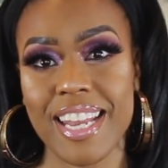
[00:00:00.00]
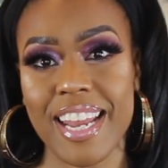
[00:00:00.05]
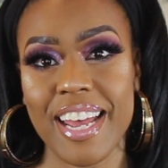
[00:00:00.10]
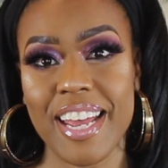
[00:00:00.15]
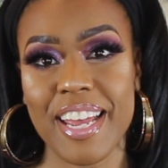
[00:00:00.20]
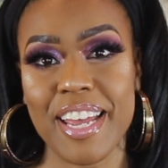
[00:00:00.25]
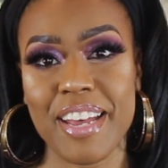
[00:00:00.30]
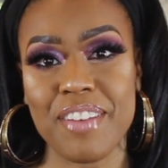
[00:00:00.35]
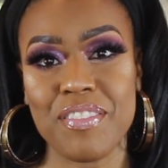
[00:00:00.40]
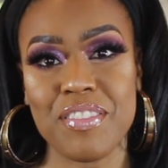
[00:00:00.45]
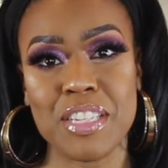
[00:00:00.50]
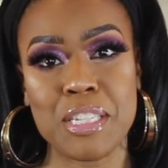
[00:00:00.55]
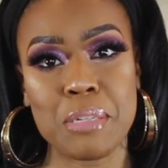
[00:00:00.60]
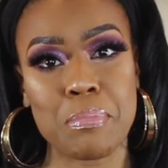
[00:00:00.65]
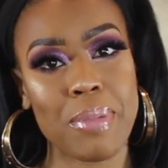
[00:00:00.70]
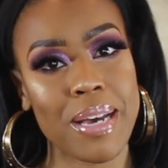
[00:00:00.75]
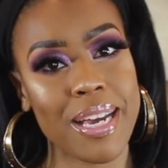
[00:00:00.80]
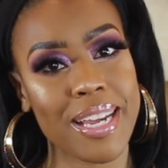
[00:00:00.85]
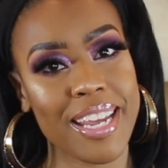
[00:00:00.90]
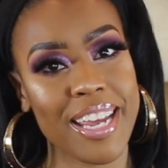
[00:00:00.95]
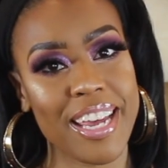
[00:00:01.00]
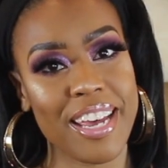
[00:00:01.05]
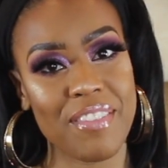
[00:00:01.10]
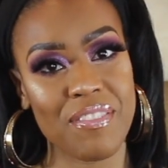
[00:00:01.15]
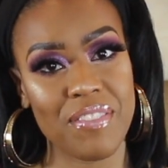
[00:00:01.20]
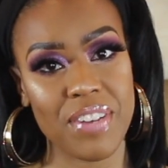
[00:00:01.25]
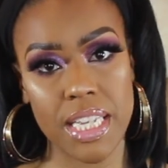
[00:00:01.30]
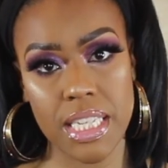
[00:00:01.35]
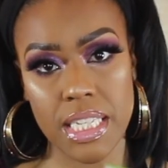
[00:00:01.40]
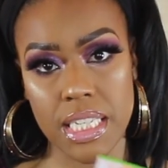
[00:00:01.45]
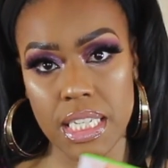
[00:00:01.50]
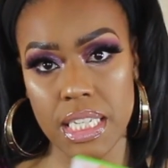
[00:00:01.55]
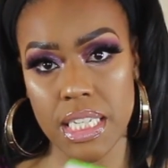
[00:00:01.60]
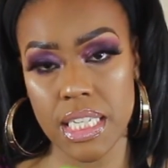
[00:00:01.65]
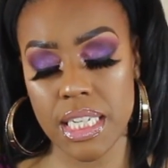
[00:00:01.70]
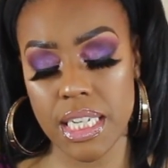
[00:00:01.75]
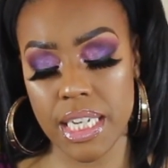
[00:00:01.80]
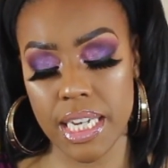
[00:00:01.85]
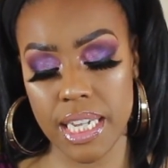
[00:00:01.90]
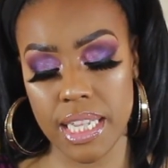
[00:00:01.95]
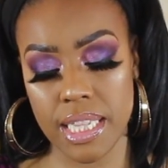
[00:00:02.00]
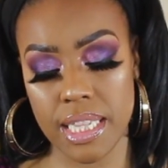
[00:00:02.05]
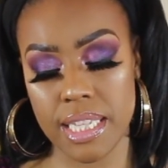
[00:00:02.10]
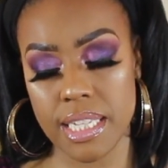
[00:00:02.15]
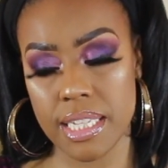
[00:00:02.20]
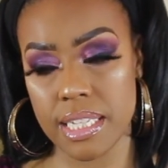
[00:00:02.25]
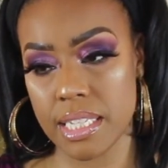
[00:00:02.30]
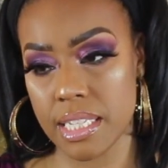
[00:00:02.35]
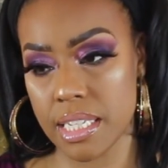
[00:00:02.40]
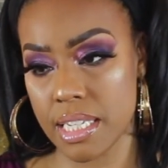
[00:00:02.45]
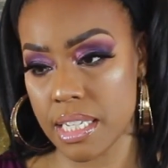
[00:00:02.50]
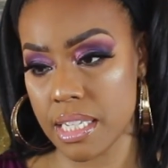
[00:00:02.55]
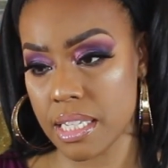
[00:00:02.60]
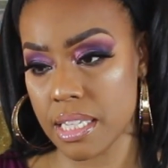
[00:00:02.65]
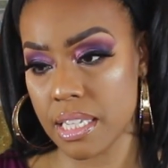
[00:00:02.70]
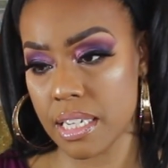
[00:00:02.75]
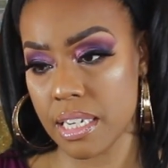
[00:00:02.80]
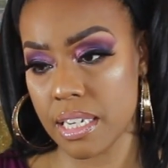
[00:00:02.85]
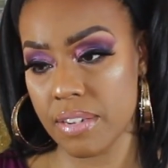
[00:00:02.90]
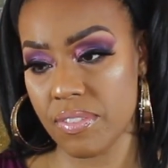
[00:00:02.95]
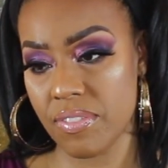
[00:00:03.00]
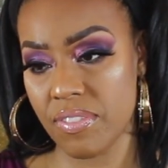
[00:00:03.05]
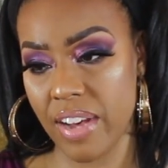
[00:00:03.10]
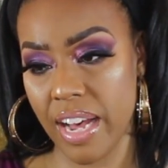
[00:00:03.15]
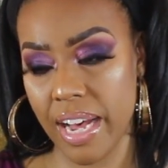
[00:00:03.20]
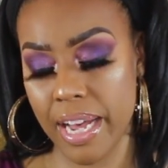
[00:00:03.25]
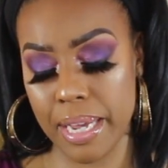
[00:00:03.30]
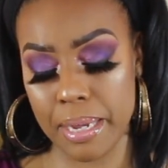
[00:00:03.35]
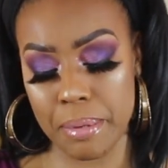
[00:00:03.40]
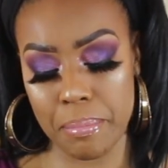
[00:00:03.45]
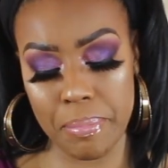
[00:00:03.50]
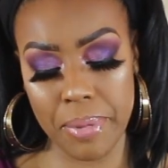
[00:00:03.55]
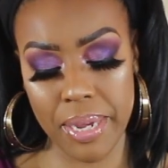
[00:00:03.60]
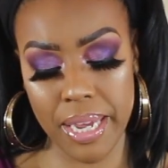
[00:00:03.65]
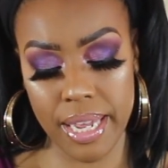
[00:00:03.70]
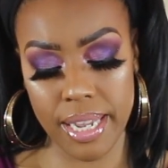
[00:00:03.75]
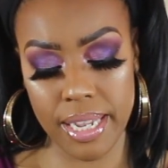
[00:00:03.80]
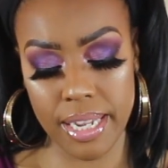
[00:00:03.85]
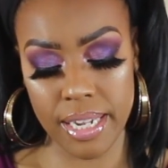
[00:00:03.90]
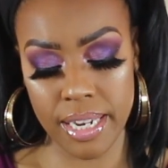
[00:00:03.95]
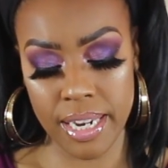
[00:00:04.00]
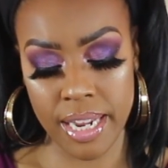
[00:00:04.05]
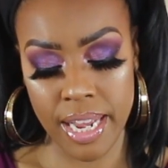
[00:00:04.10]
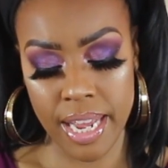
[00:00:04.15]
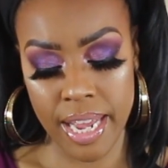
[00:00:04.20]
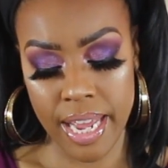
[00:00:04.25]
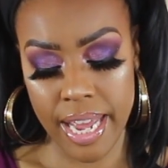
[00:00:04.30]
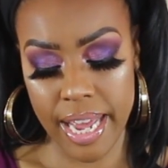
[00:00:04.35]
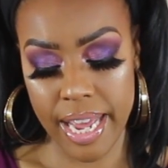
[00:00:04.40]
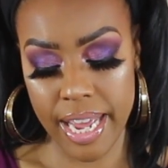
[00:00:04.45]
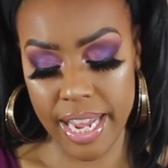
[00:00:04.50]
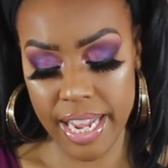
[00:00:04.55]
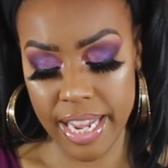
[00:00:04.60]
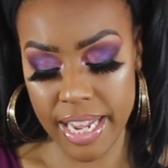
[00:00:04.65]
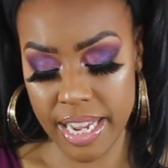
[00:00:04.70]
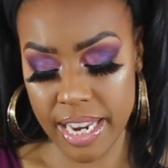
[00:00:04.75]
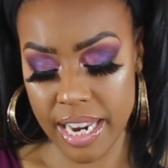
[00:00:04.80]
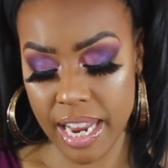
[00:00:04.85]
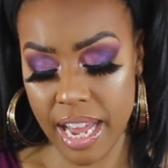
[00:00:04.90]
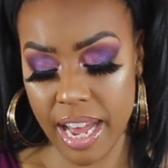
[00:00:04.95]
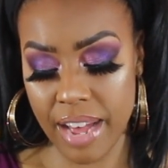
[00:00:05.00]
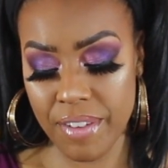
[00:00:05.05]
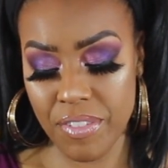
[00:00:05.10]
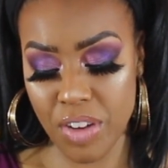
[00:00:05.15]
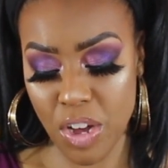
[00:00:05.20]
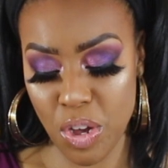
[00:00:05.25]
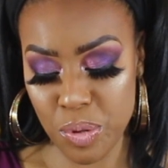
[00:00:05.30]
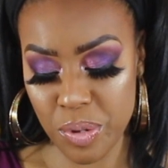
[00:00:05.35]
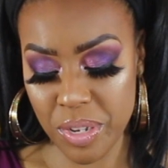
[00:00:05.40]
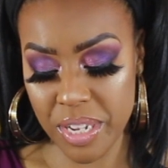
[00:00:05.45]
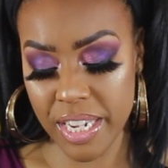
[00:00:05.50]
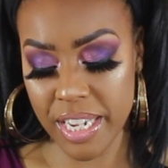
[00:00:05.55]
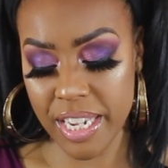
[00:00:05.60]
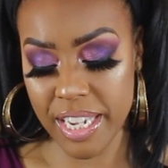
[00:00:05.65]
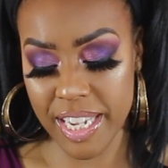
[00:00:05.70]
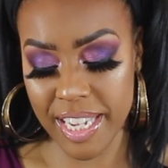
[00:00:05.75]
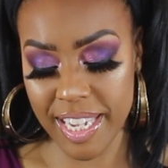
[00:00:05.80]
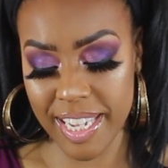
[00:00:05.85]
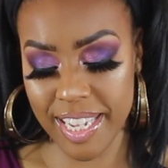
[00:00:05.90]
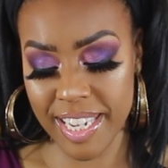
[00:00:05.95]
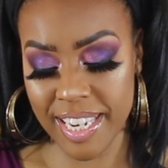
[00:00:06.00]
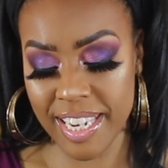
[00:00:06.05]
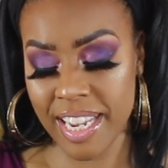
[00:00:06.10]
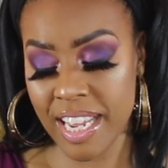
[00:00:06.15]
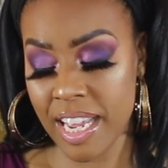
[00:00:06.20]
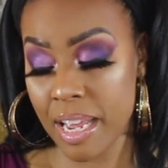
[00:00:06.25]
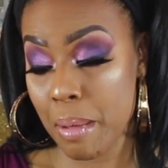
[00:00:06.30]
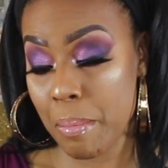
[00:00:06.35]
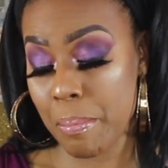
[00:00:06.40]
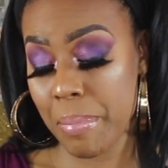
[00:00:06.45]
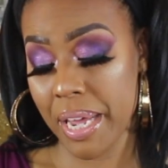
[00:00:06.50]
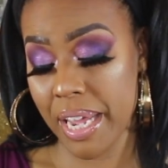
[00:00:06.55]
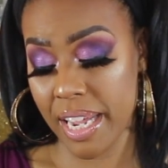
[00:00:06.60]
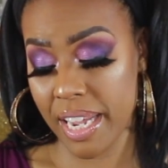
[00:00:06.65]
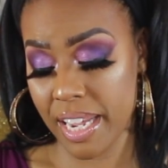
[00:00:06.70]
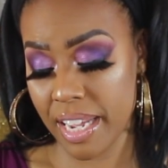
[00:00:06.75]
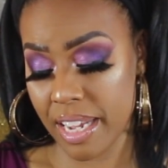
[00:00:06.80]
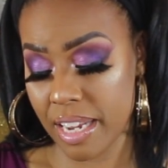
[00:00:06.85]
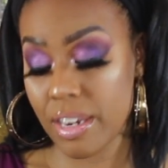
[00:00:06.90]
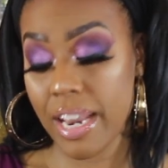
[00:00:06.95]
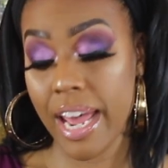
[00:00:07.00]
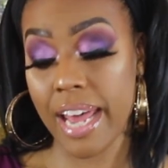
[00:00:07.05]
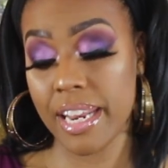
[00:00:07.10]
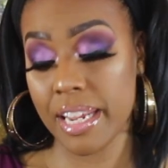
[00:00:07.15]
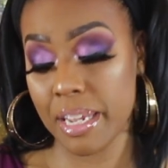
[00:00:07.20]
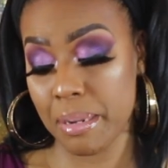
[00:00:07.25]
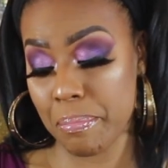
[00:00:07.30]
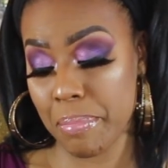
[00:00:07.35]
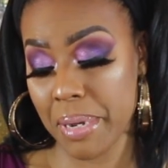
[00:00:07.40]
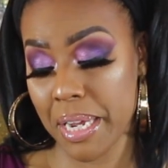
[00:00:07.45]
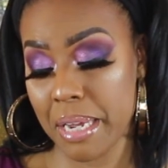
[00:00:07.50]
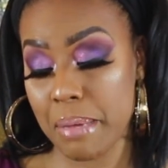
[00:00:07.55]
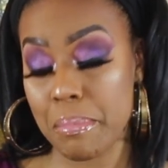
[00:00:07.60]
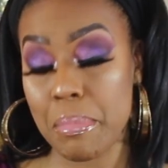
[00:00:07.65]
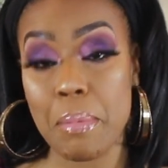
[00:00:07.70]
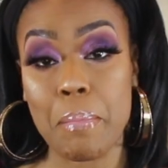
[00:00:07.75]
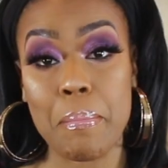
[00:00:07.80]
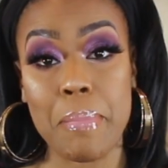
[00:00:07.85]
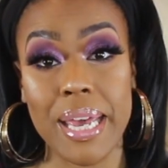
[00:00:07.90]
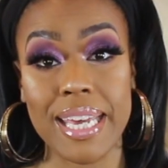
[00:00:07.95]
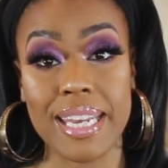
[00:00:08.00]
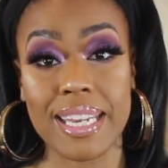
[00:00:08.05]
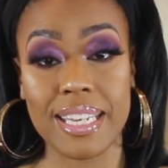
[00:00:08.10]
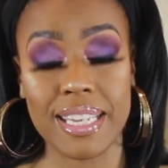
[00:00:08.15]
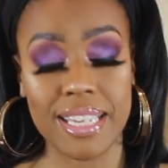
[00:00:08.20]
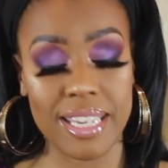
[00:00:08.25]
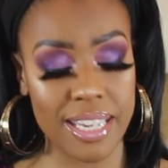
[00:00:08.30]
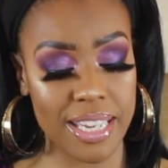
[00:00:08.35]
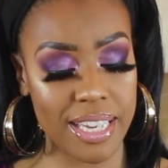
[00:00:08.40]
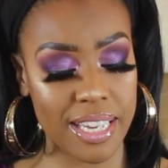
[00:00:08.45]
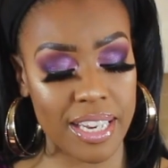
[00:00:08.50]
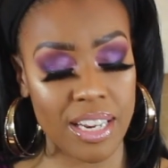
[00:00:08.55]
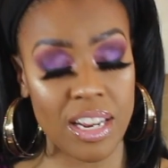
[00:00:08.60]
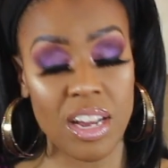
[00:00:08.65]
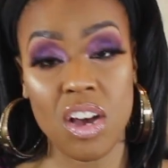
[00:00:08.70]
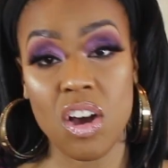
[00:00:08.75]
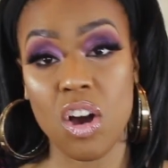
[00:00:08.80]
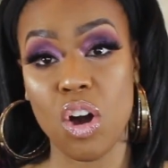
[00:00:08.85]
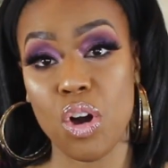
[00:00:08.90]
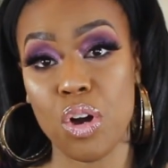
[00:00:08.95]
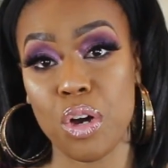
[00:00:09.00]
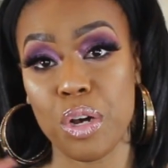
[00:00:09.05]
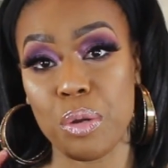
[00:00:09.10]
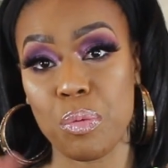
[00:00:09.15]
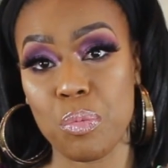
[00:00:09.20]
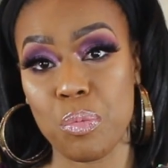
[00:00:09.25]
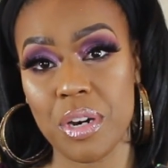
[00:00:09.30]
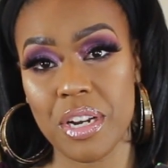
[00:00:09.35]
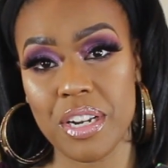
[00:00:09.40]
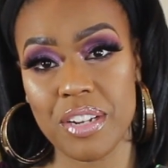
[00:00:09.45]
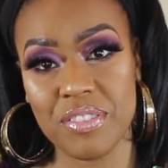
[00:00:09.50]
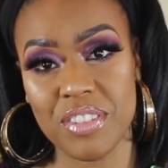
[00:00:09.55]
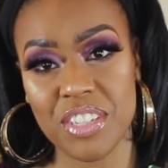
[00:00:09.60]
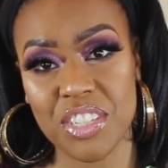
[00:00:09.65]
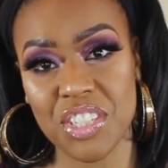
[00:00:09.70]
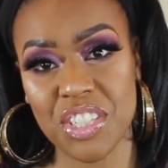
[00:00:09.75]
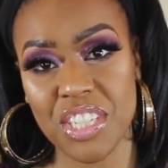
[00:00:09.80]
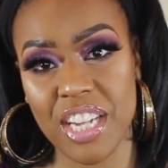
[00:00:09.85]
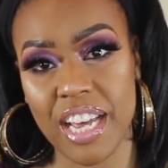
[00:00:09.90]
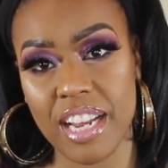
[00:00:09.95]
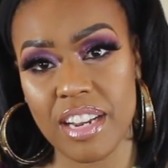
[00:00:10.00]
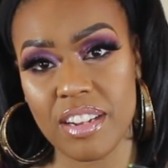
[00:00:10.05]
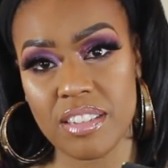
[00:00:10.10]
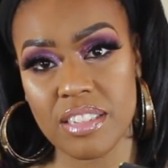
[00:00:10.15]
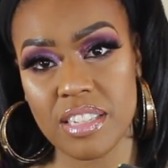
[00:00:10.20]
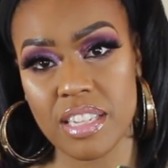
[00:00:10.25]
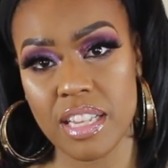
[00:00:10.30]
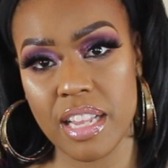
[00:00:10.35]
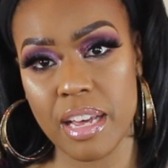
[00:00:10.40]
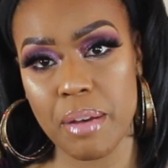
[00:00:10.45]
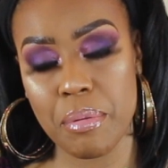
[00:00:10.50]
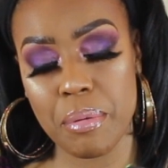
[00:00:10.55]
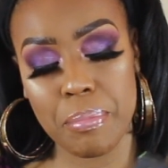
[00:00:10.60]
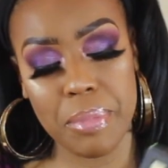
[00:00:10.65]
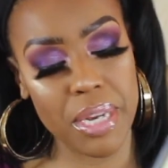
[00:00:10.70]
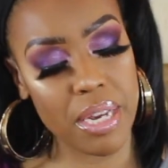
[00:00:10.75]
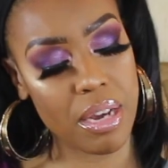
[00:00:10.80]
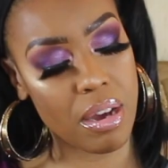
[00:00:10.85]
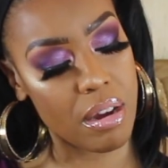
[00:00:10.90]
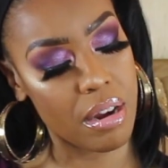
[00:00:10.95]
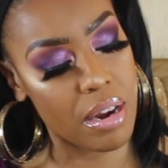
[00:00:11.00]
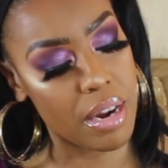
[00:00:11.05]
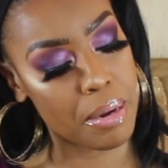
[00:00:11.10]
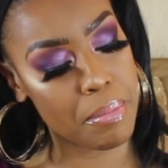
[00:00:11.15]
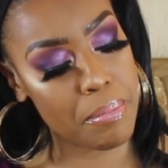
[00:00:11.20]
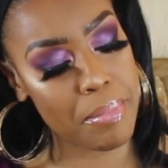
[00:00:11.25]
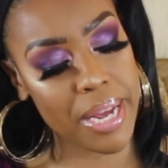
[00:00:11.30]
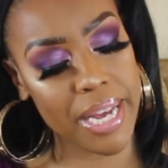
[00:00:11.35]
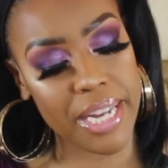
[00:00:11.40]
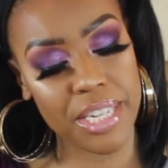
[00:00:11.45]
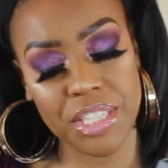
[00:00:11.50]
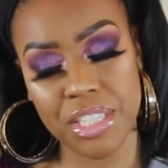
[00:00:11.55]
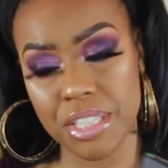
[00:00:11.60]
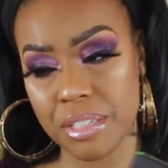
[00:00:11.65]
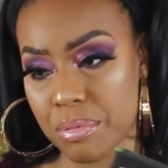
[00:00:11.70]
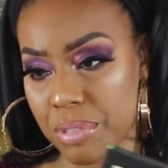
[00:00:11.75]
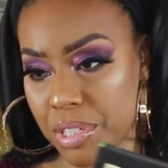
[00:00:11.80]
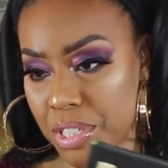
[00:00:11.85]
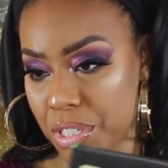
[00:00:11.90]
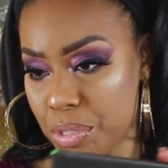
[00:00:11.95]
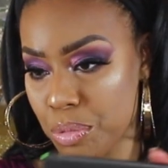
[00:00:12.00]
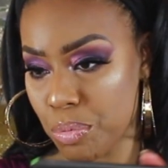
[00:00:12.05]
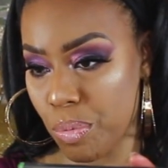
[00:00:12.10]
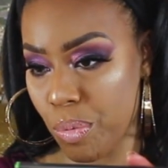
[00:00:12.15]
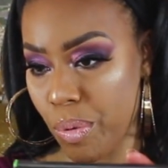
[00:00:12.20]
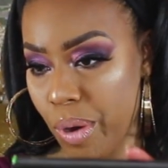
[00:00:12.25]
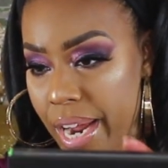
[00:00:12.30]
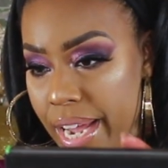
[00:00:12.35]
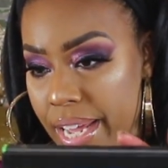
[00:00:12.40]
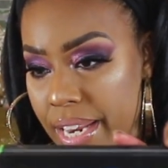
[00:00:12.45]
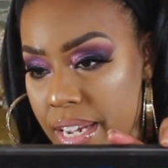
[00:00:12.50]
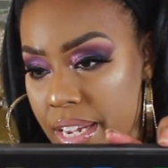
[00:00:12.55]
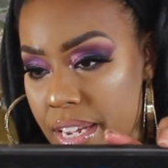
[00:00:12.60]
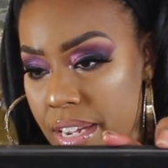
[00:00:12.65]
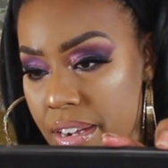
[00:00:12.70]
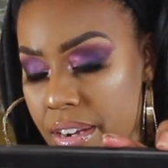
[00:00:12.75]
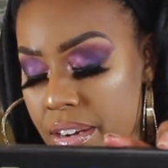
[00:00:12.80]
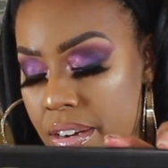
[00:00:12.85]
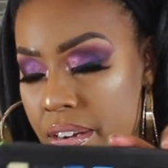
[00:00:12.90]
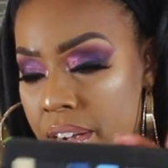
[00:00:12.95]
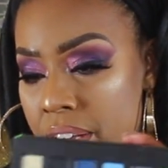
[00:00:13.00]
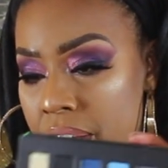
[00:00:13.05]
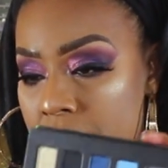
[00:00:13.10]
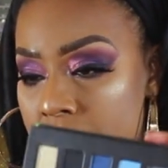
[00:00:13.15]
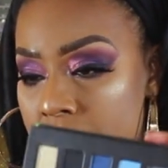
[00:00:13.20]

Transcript: that I have is by Kat Von D, and this is the Divine palette. And I've only hit pan, not hit pan, but made a dent on one of the shadows, and that would be Hard Magic, which is right here.